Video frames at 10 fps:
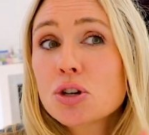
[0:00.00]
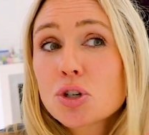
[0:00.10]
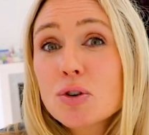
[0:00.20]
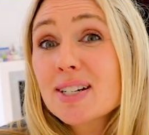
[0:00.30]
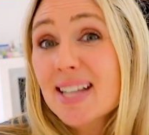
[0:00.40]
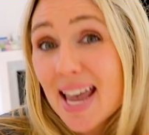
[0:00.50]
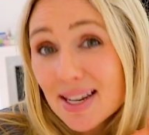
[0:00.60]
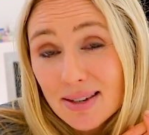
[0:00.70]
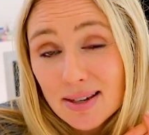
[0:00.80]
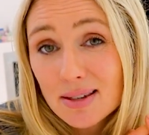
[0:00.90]
insurance
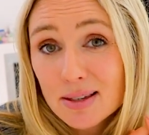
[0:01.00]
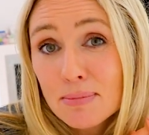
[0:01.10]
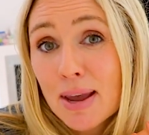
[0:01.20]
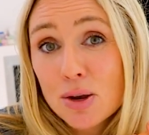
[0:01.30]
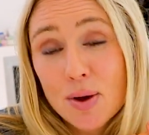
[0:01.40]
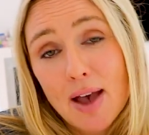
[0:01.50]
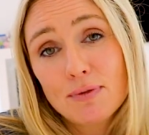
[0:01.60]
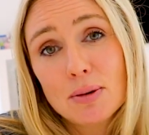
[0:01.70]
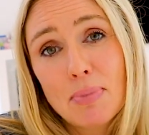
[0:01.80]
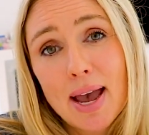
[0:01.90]
excesses may you
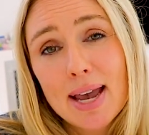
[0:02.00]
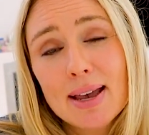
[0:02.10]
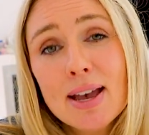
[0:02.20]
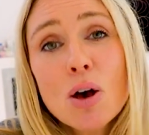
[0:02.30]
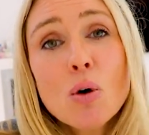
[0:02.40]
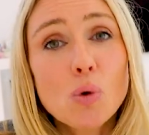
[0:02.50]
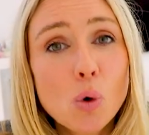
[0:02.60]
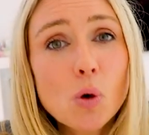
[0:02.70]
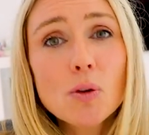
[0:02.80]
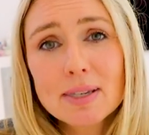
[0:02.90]
have to pay?
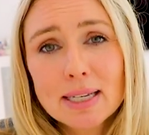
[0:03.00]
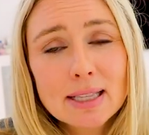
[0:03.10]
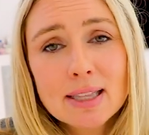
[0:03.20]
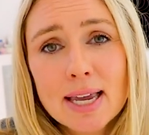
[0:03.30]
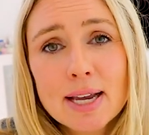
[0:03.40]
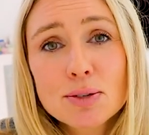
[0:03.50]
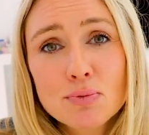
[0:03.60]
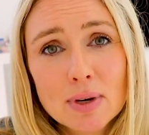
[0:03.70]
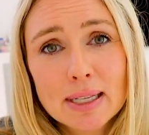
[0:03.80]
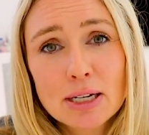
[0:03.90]
All these little things
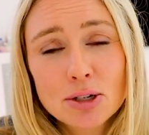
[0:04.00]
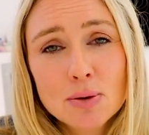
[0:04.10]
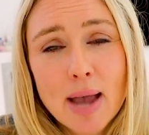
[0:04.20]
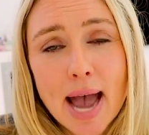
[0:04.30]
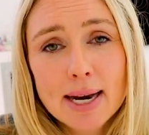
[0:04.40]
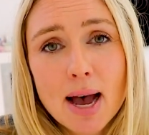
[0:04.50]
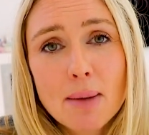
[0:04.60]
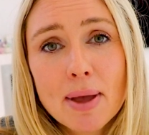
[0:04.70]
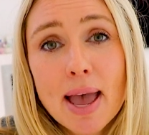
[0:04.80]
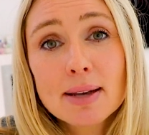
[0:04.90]
really do add
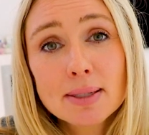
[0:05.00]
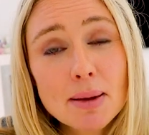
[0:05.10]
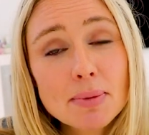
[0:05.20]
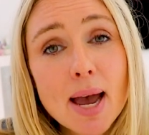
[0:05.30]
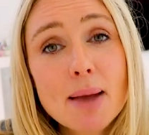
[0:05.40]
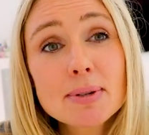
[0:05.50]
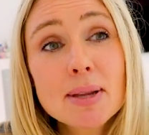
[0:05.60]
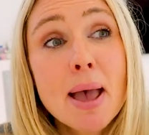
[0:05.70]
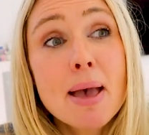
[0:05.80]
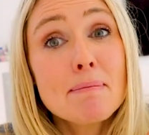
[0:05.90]
up. And
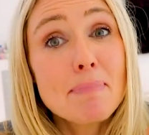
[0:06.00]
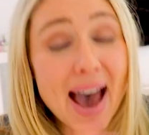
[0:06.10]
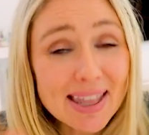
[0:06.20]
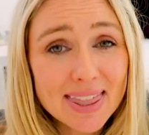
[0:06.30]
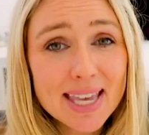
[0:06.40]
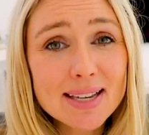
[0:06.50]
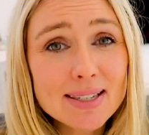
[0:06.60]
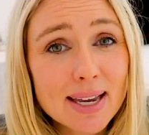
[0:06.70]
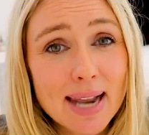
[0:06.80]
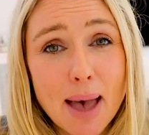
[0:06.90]
sometimes bad
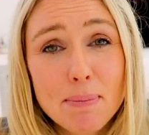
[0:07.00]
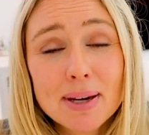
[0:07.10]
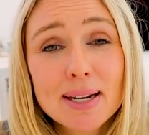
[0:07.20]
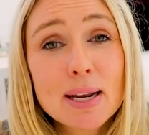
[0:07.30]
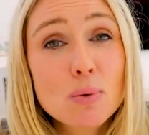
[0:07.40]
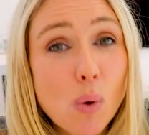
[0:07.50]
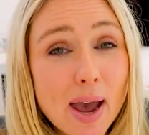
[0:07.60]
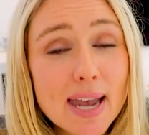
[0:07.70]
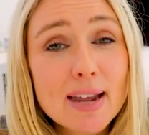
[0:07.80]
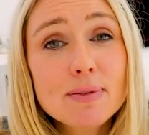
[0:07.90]
things can happen in
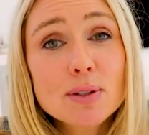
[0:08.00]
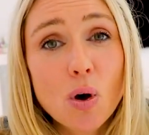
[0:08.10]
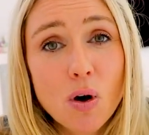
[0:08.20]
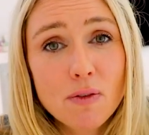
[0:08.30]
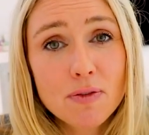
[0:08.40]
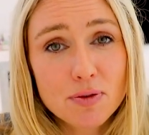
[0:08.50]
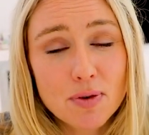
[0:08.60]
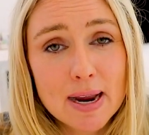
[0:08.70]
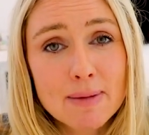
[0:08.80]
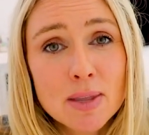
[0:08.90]
waves of
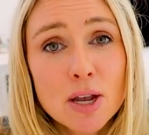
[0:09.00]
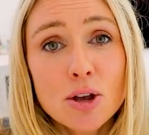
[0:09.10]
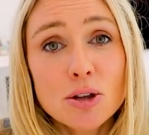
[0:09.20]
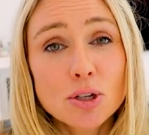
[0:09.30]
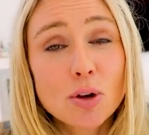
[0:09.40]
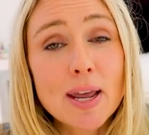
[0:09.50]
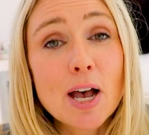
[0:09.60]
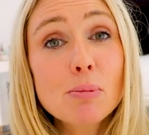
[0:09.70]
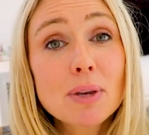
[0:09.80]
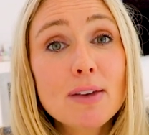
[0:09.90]
three. So to
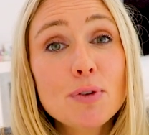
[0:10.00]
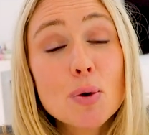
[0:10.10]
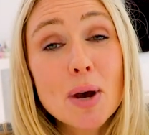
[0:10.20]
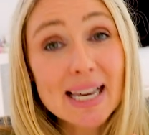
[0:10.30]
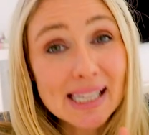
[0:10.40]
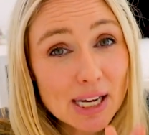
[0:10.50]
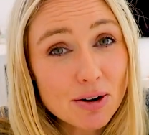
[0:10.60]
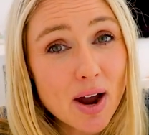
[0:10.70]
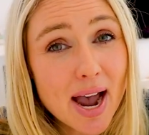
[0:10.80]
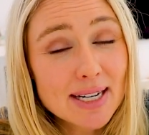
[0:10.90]
help give you a
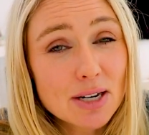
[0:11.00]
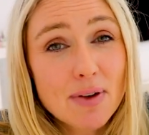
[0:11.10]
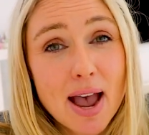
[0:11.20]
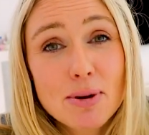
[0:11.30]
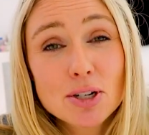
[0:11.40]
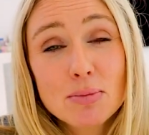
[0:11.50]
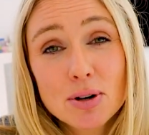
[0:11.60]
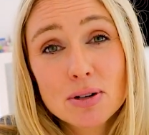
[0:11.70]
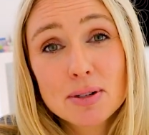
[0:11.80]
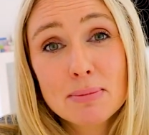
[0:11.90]
clearer idea of how much
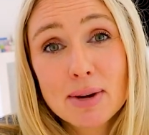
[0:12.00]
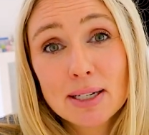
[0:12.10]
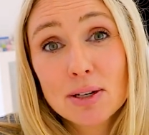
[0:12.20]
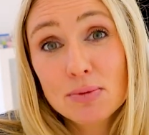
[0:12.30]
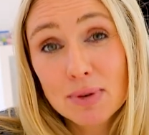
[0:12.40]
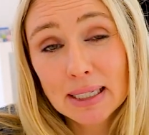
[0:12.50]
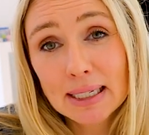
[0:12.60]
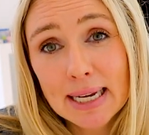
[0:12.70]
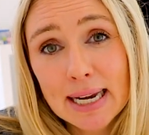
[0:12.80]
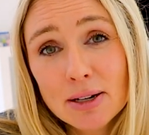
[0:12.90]
emergency money you really
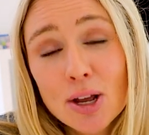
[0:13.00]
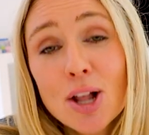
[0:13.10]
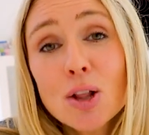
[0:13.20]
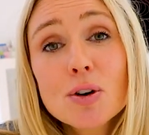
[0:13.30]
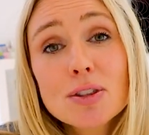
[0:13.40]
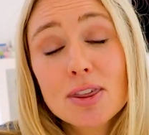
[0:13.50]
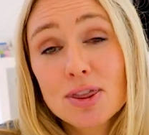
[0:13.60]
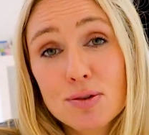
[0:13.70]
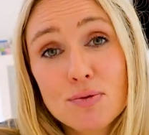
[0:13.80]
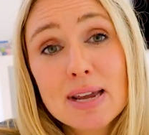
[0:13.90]
need, look at the
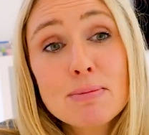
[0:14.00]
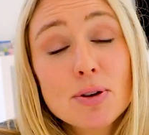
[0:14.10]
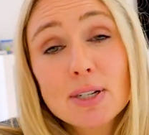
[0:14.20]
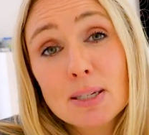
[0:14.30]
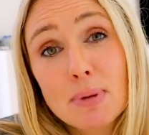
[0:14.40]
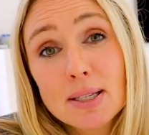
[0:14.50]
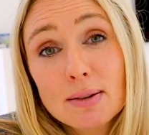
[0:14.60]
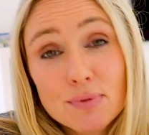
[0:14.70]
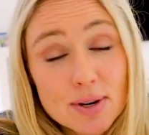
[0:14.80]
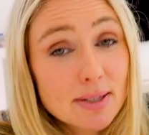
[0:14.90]
three most
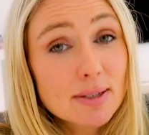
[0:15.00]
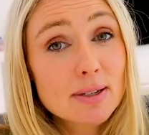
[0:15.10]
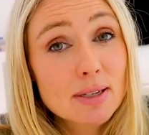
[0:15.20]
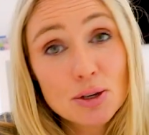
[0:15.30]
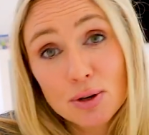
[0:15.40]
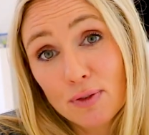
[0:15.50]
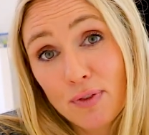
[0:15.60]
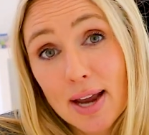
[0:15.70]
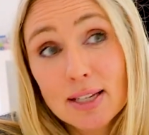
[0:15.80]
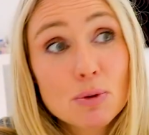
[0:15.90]
expensive risks that you could
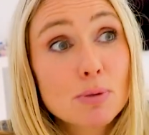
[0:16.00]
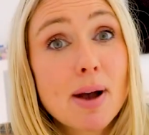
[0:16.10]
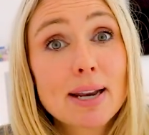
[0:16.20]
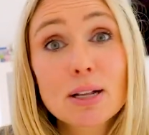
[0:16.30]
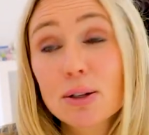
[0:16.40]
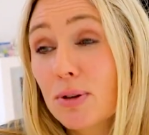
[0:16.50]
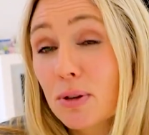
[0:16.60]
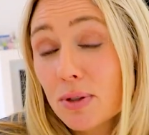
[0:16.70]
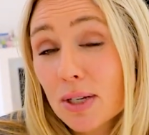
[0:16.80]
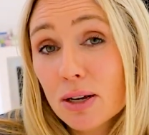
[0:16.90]
face, which might include
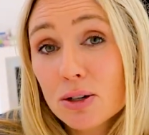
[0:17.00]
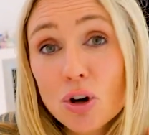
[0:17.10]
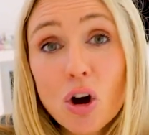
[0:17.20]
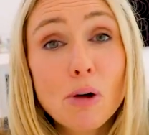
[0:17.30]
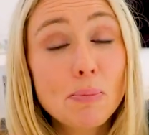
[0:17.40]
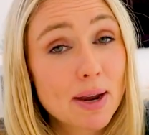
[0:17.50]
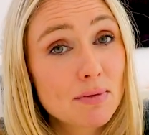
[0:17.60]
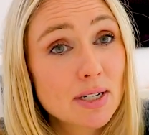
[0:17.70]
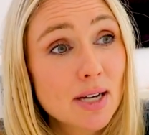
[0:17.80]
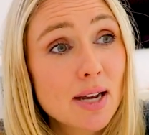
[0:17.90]
losing a job, being
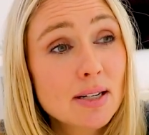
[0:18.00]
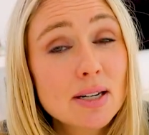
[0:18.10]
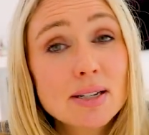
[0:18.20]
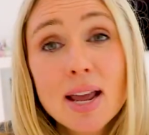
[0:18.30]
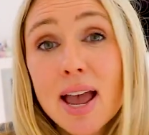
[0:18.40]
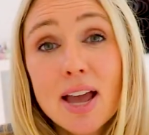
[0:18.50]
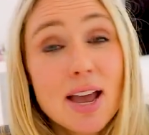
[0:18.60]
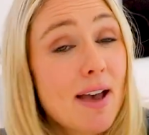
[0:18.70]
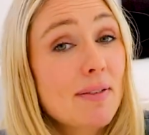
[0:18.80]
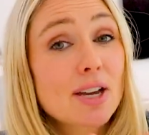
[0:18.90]
redundant,
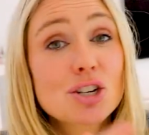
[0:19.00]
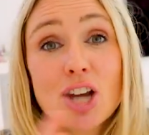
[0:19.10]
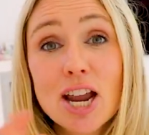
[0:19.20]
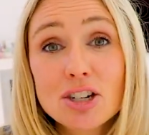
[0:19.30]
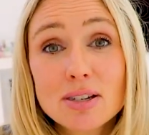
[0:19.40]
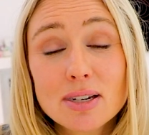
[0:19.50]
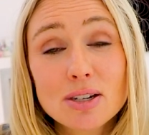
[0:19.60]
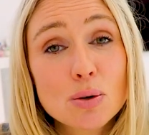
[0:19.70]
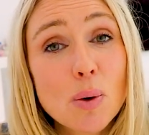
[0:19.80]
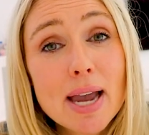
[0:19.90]
having a change in
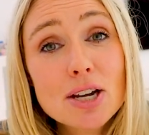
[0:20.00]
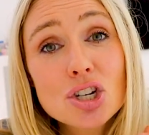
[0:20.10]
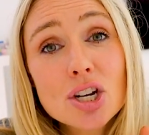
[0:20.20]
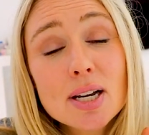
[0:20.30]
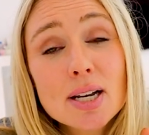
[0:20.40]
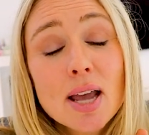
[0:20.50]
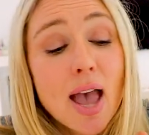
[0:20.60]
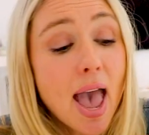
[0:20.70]
situation,